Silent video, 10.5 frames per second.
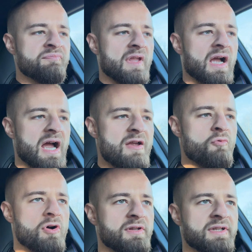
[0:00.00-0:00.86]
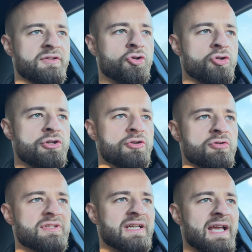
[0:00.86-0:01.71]
I wanted to
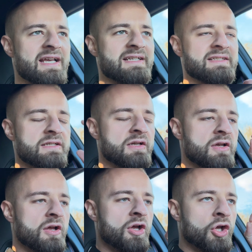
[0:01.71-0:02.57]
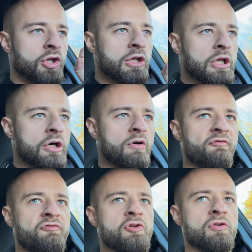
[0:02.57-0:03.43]
use as low
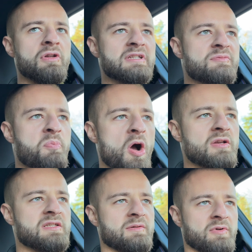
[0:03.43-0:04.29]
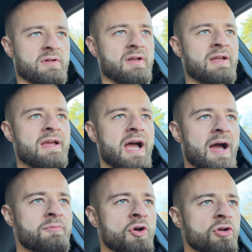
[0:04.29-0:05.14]
fuel as possible.
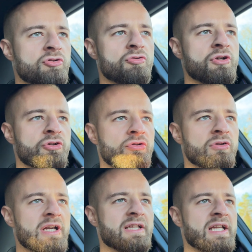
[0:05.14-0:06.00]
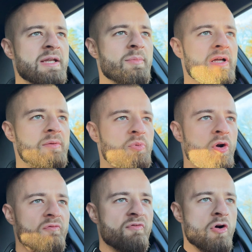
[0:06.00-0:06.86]
I'm not going to let anybody
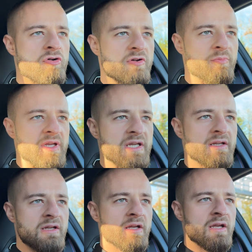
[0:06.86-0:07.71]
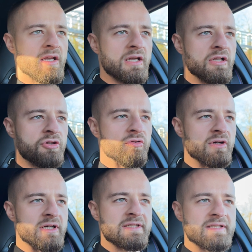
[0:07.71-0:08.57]
provoke me
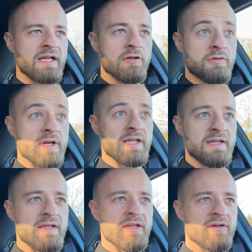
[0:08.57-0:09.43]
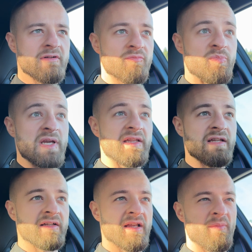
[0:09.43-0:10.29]
into accelerating here and
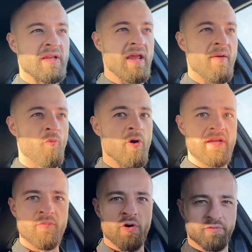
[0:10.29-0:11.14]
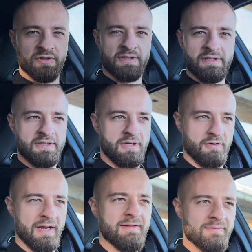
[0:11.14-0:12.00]
beating them in M1 mode.
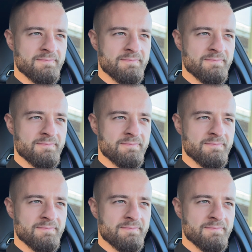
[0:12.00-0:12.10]
All right?